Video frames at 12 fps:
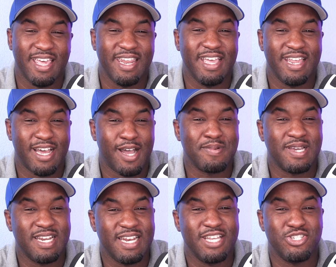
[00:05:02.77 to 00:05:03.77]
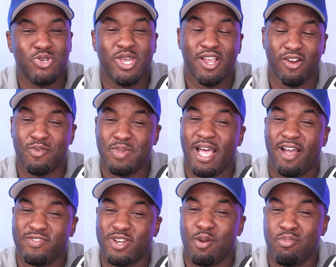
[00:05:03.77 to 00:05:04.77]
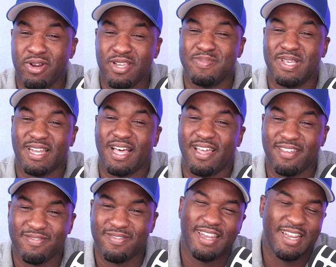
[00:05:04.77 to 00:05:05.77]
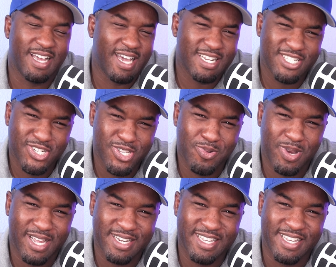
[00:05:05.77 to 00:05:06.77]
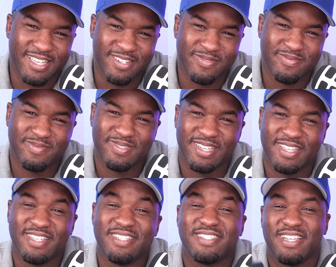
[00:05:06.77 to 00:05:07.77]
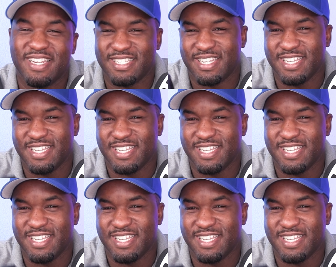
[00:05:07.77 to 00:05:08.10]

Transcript: and then I'm going to let you hear them after I bring them to life. And then I got to show you what I did. So let's